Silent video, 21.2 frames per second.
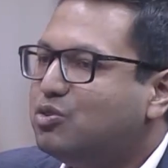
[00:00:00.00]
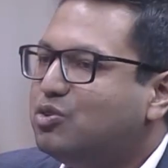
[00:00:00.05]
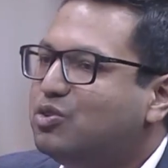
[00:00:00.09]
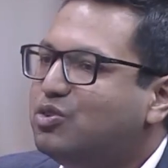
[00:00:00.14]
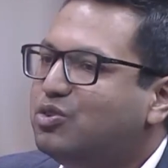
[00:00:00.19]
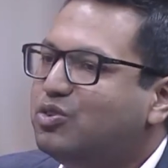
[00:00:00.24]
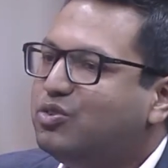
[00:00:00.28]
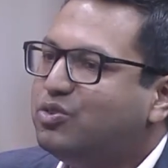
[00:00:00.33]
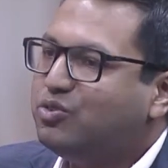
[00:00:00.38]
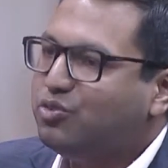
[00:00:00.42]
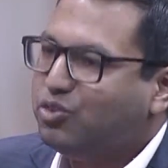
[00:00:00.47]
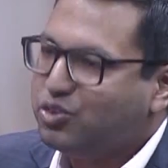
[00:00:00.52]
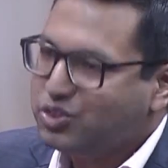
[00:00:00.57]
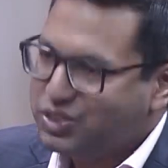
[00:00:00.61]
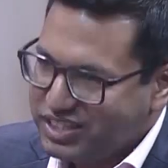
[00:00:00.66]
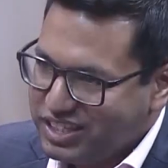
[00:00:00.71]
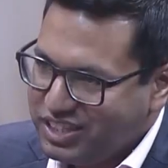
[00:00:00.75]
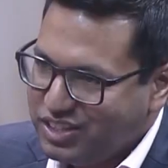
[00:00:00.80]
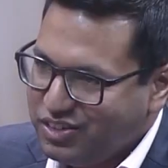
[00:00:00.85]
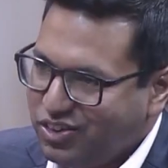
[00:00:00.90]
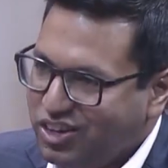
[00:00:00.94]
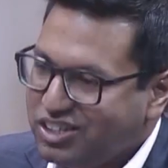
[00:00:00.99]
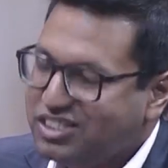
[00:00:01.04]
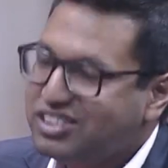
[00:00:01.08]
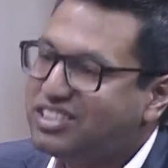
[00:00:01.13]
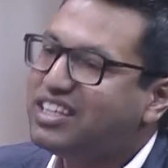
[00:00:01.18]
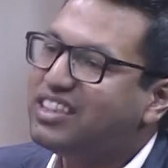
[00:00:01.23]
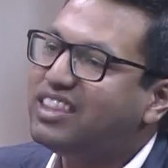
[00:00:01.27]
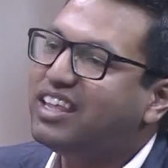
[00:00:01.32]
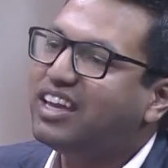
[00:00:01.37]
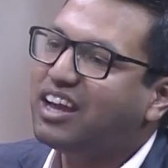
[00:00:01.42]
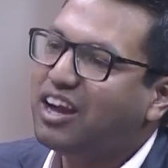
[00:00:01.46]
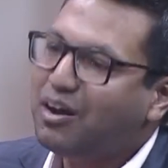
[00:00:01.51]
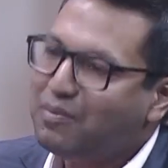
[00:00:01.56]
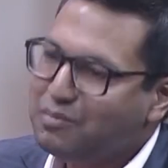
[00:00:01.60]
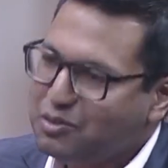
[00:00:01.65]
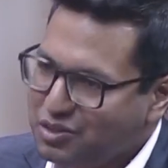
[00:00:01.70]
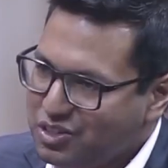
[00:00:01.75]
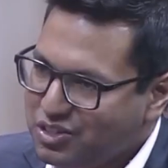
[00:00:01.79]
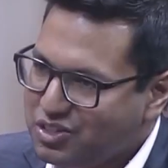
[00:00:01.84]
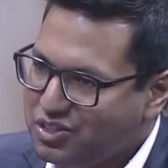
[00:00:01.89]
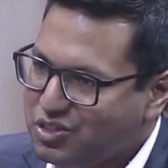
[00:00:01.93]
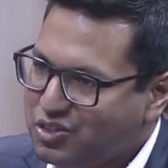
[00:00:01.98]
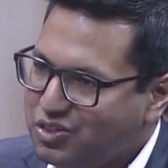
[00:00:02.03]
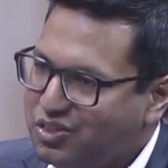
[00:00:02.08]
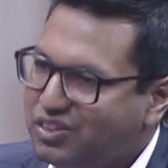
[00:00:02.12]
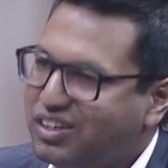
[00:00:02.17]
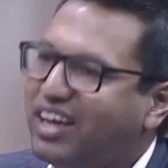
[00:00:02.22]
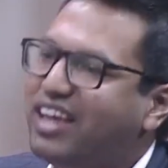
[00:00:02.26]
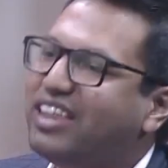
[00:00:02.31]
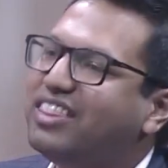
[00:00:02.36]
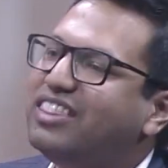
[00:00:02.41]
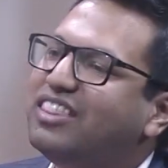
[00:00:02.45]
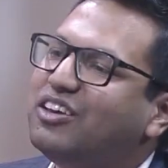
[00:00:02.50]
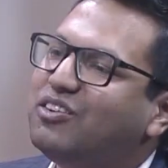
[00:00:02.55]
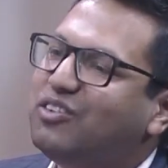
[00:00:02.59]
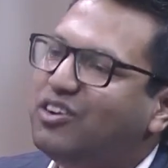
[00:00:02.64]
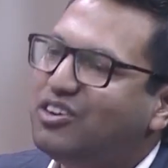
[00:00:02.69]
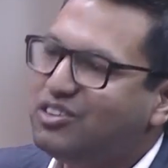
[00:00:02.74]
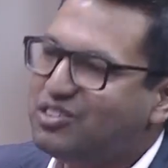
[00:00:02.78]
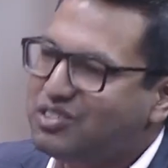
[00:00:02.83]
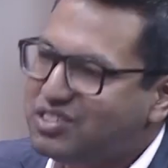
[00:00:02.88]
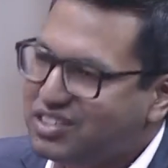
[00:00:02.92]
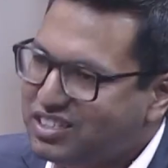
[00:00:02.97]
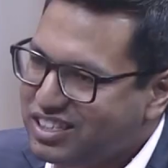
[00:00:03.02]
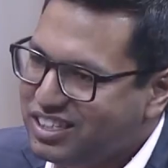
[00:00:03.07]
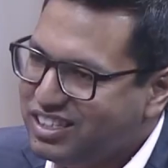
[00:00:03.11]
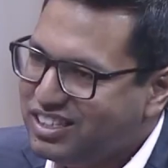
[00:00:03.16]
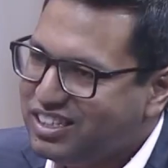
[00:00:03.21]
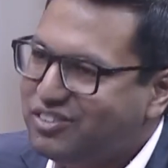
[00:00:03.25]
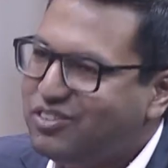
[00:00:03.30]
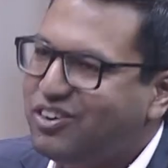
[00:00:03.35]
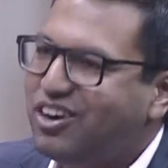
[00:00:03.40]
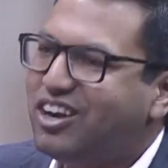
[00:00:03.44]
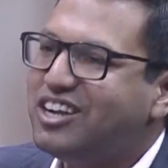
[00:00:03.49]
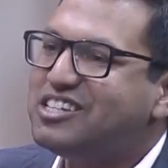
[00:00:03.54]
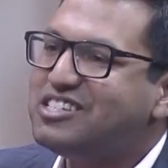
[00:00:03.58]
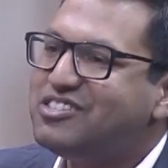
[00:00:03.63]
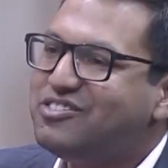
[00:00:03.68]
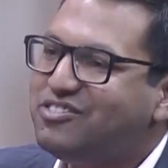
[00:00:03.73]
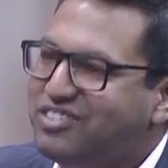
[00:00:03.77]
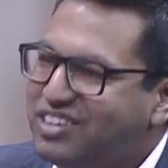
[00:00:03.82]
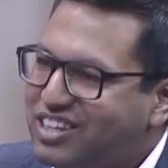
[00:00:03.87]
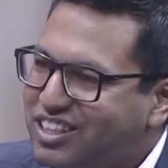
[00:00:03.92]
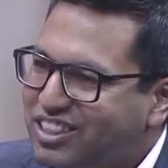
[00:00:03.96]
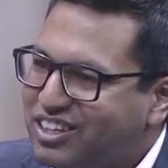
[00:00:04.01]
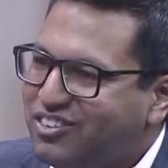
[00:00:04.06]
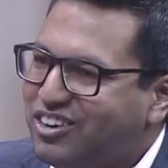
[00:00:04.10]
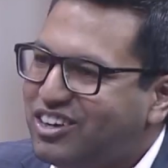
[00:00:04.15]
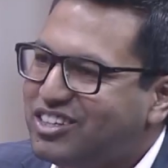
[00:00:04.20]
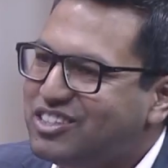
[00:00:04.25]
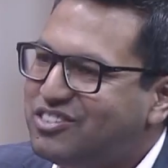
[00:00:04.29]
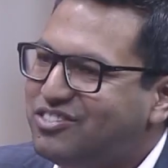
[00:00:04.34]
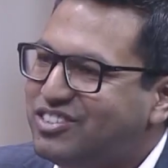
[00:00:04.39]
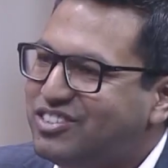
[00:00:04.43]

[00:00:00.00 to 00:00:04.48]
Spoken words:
who see the watches and they come to the store and they want to see the watch, feel the watch